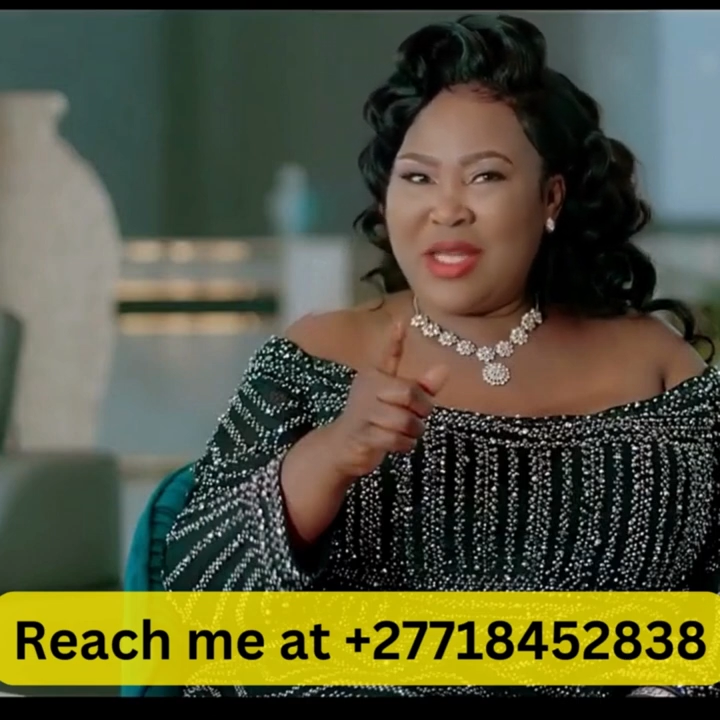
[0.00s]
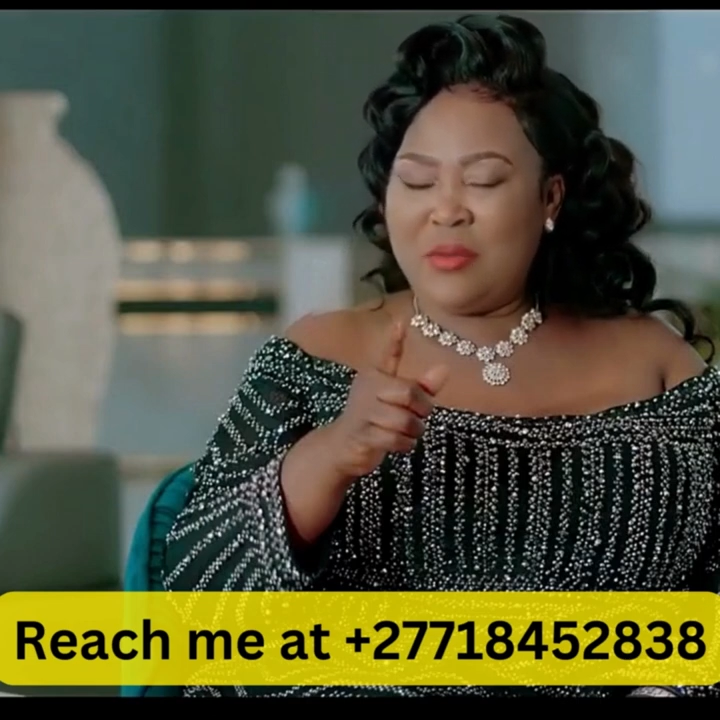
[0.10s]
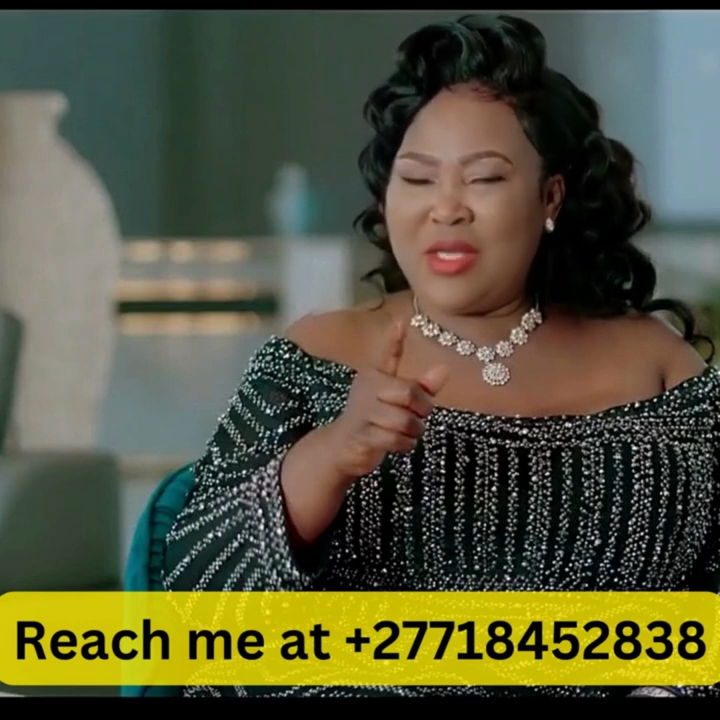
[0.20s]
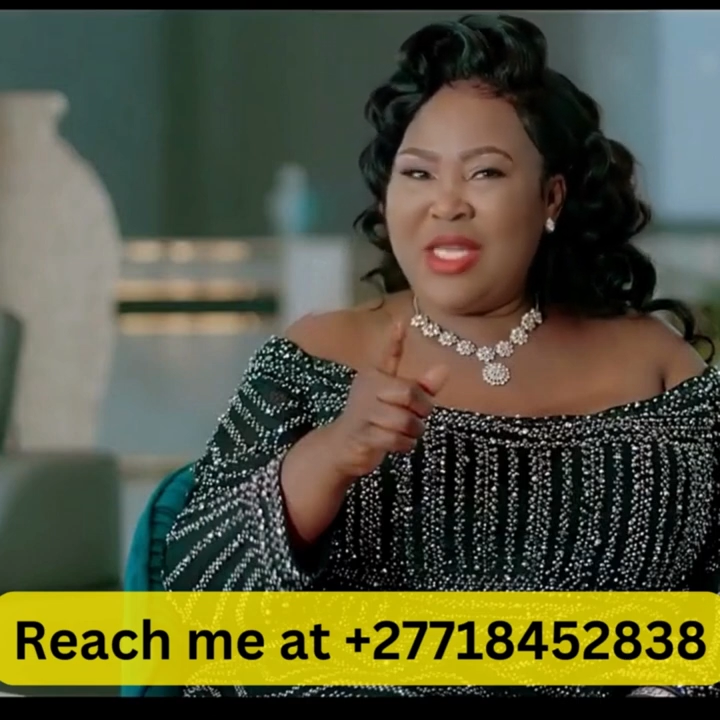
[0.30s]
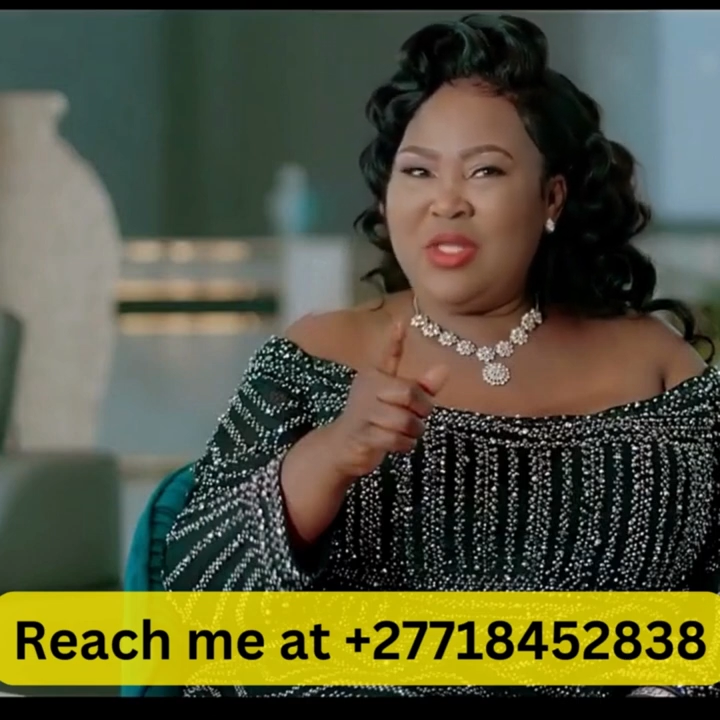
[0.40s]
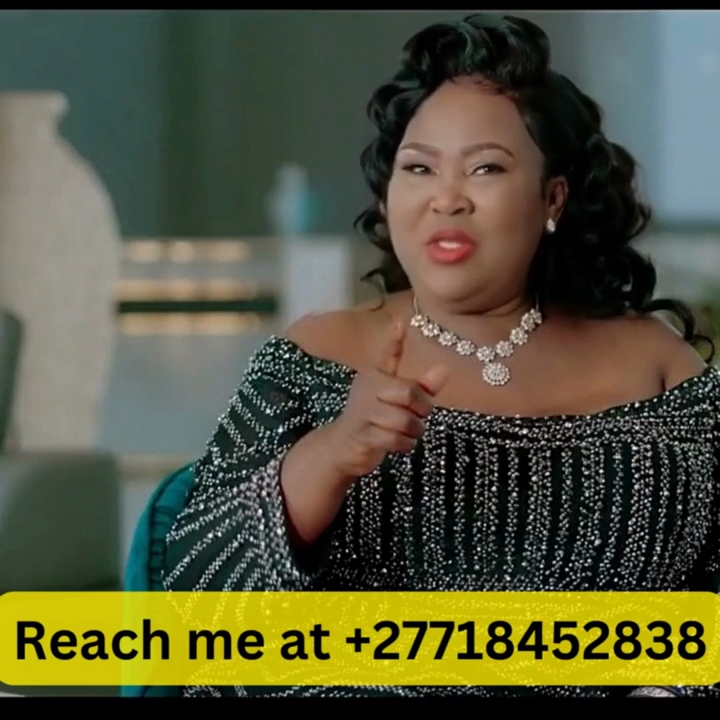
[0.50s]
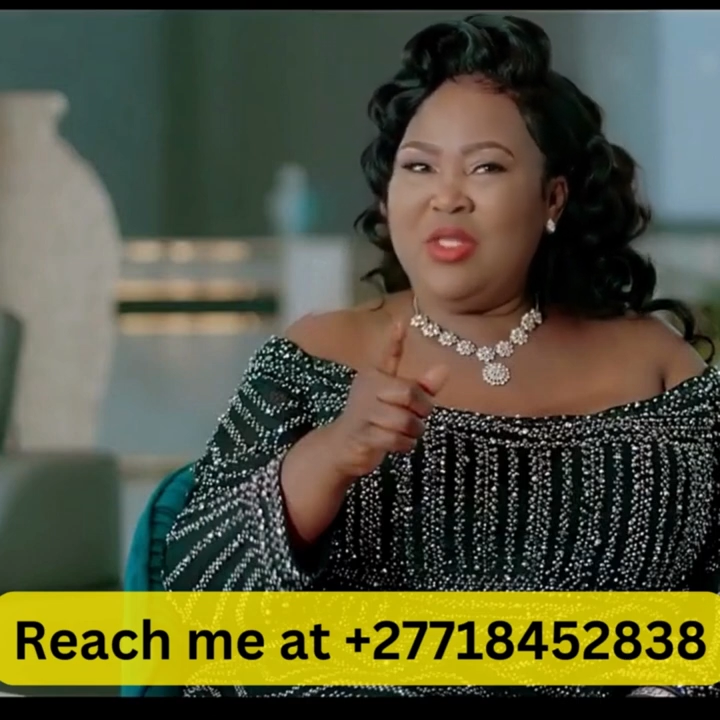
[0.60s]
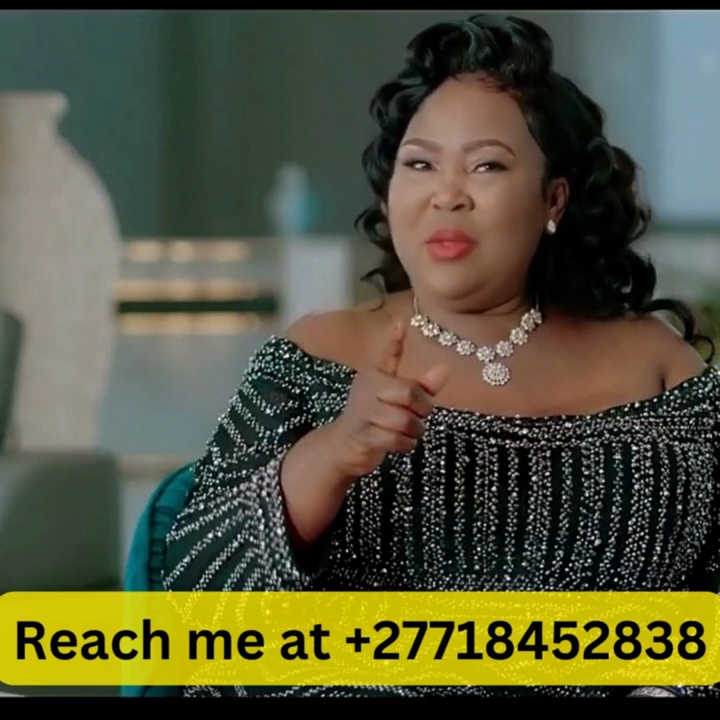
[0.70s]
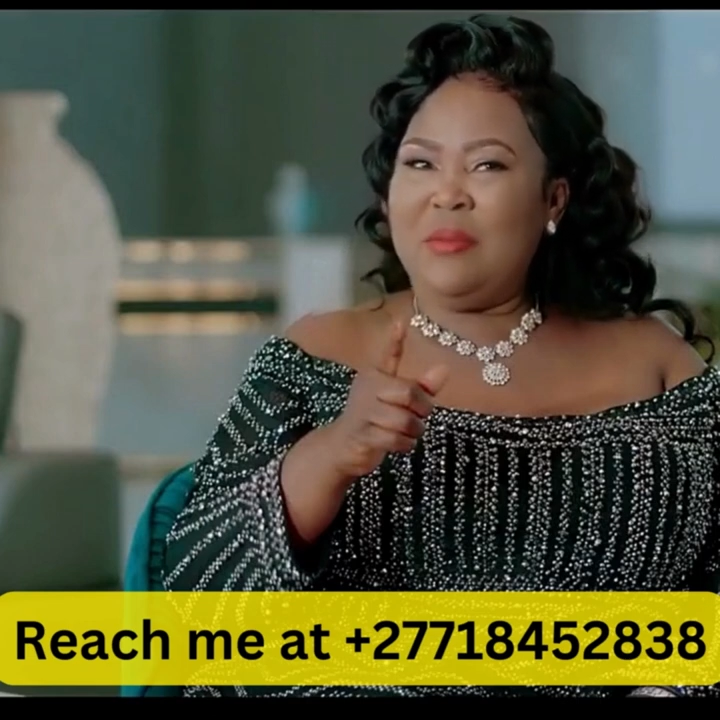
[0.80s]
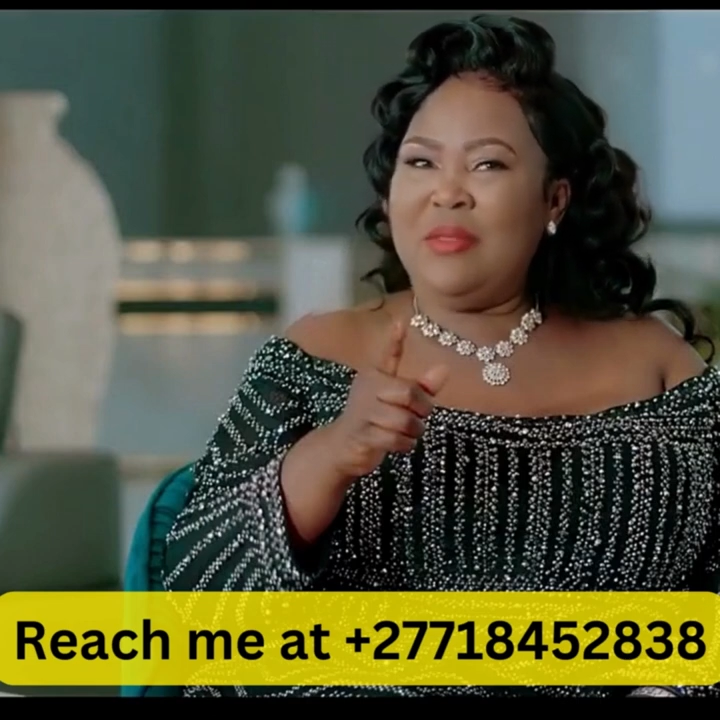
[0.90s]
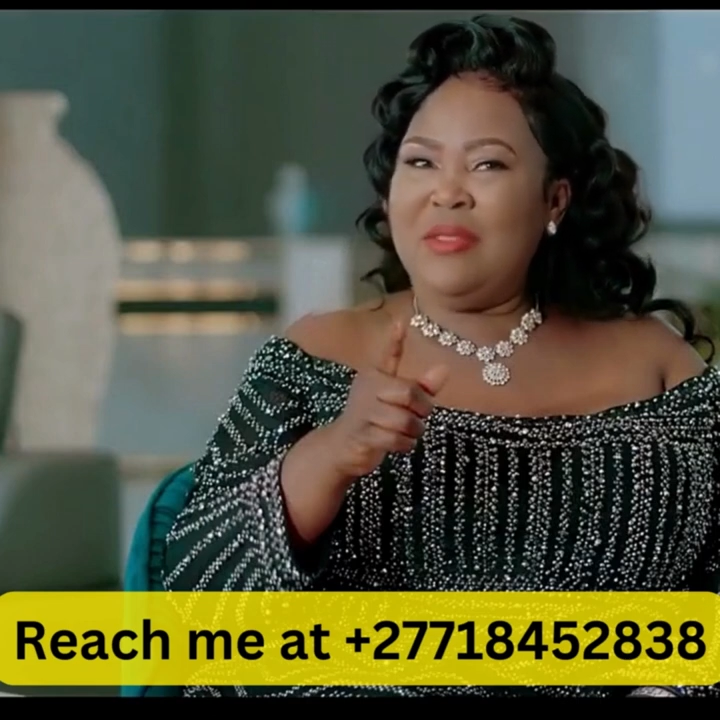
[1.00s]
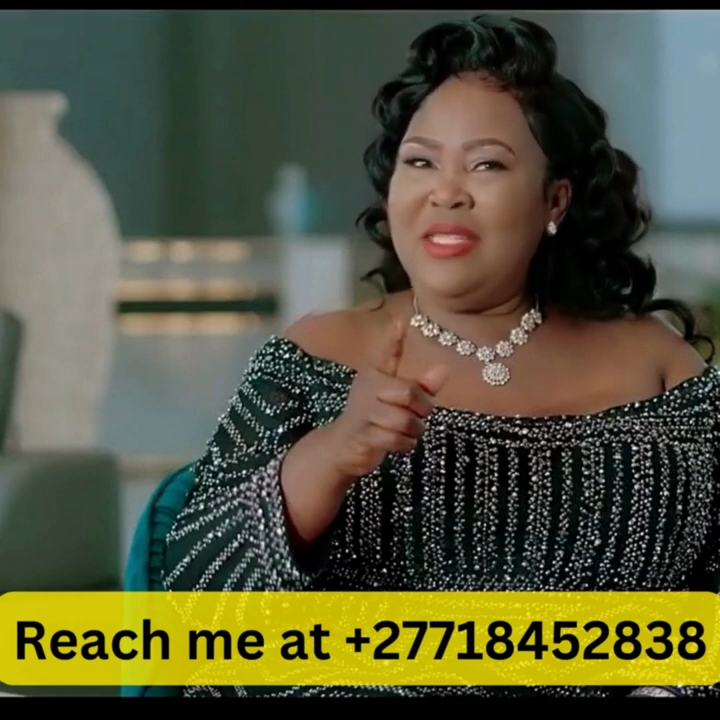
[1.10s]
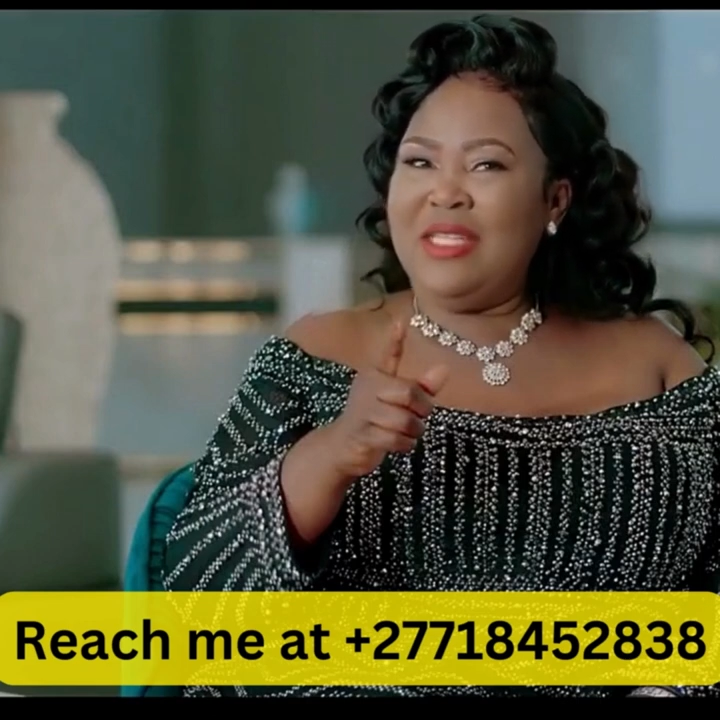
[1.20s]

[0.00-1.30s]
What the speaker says: and relationships,